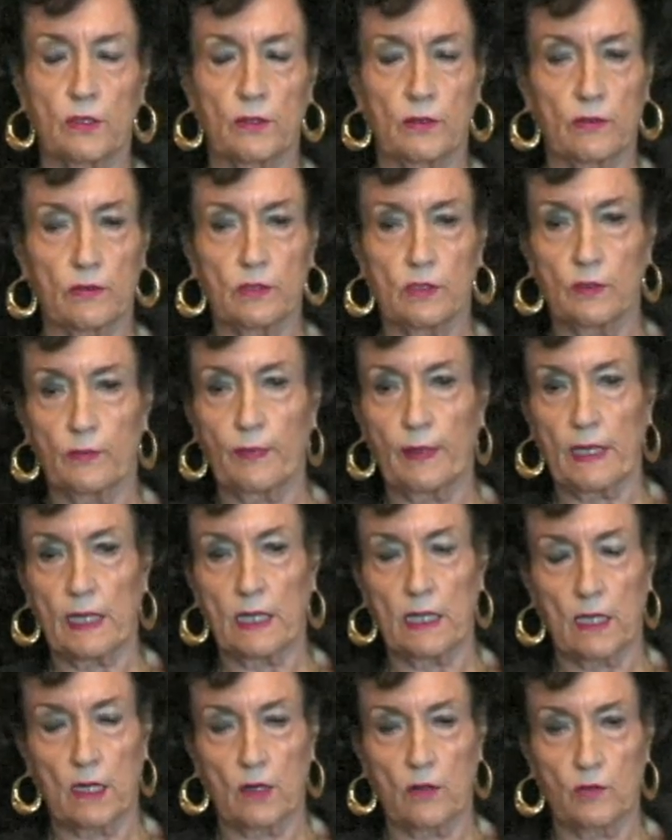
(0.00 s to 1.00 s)
to be
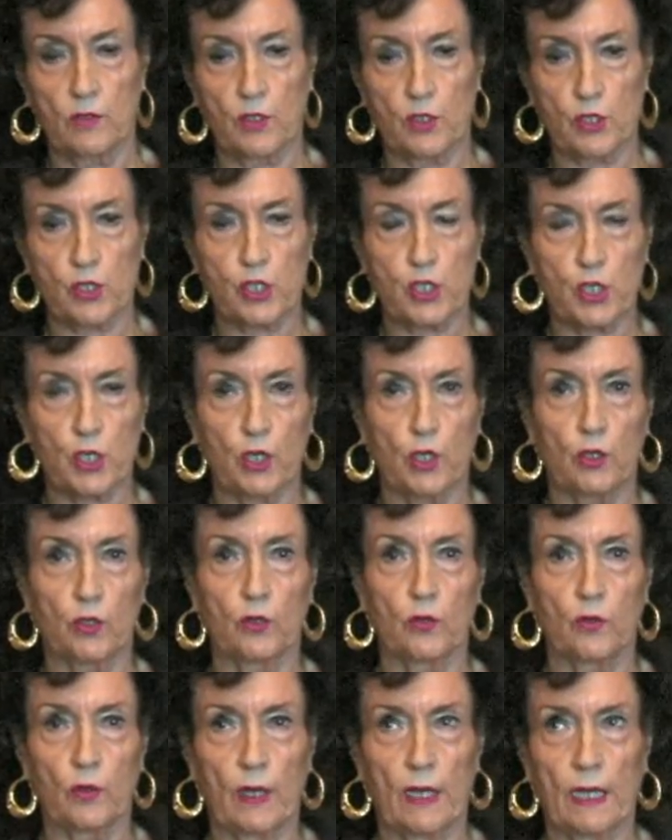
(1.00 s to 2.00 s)
on your show,
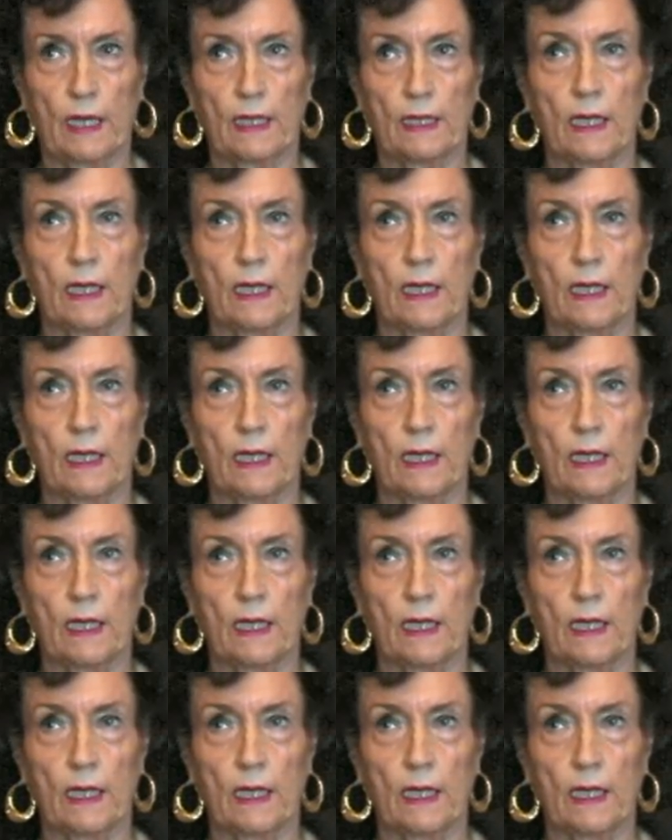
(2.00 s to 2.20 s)
and